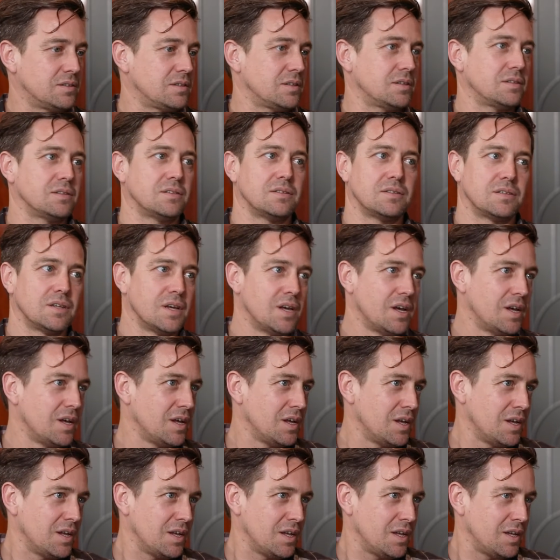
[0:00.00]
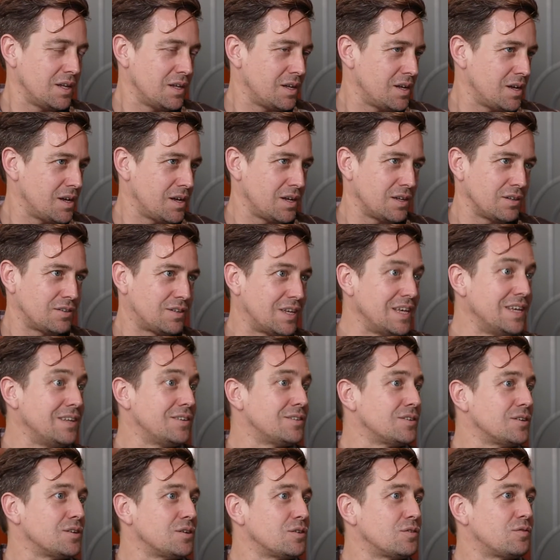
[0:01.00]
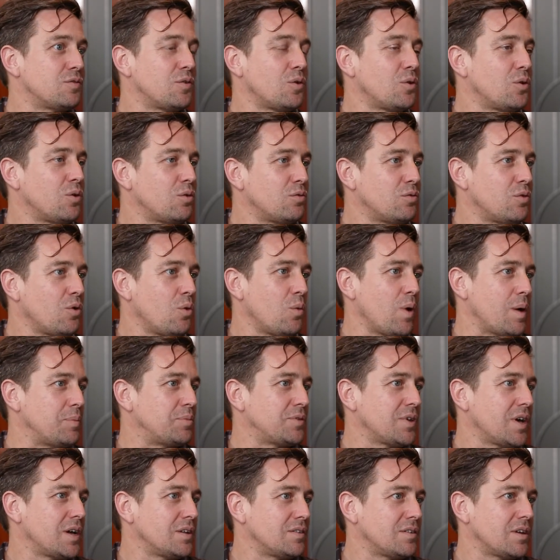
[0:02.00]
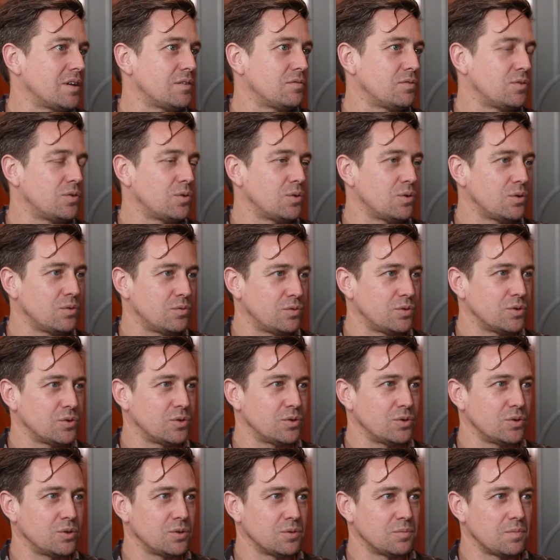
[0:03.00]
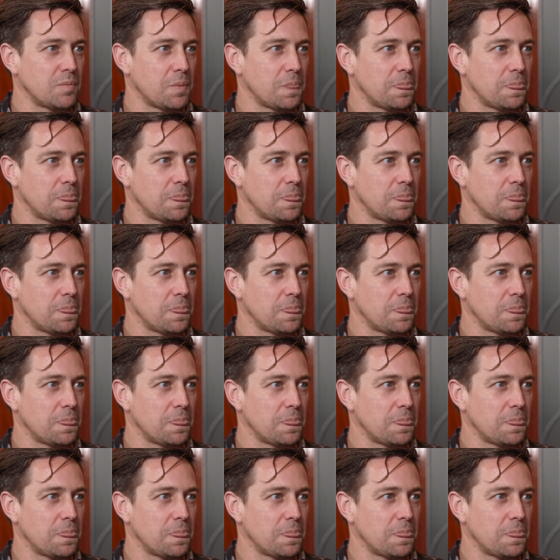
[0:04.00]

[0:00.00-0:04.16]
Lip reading: and teasers for websites and for Google.